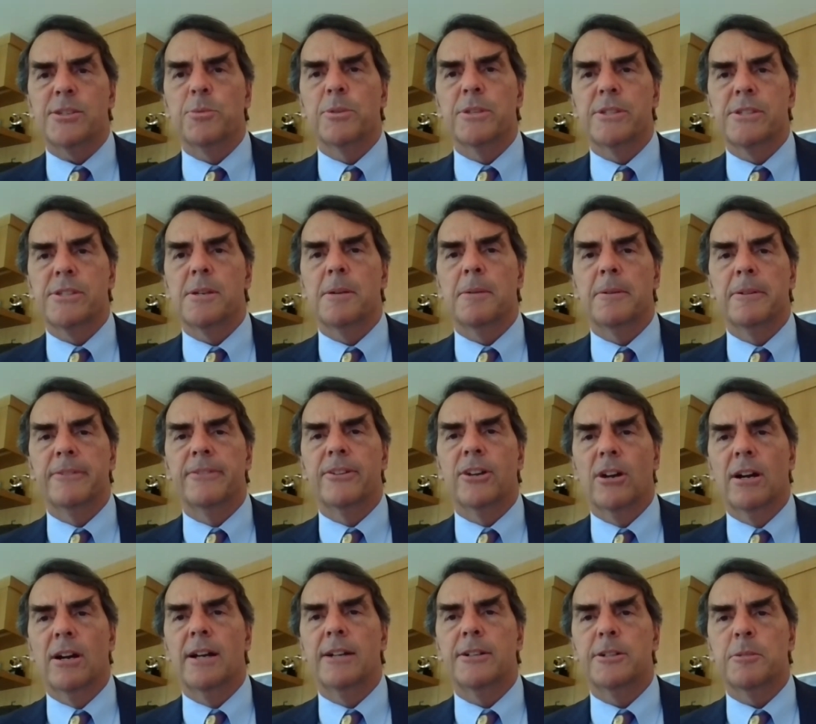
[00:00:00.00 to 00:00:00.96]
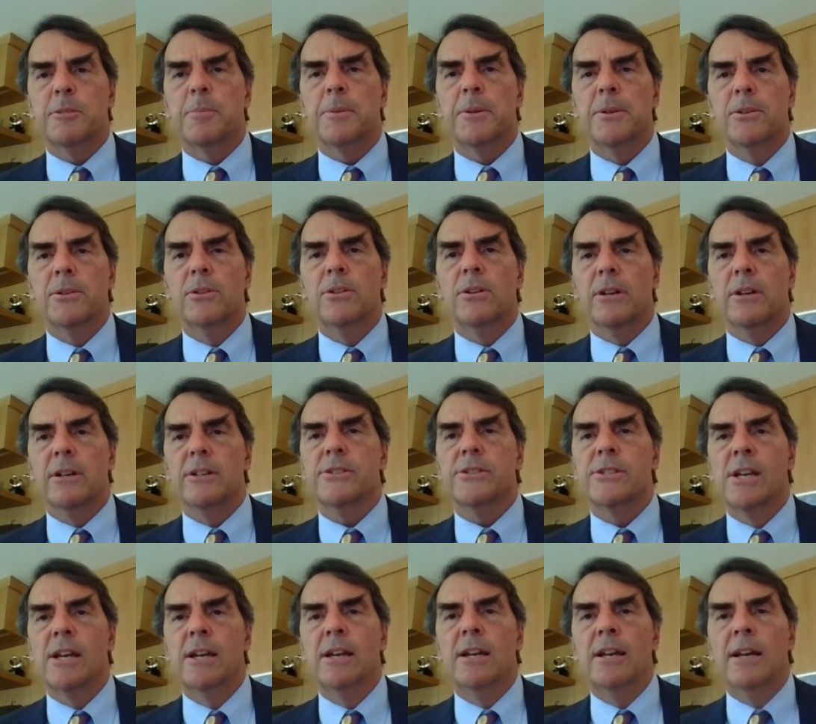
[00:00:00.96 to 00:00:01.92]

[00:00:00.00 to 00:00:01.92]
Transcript: with some of our entrepreneurs.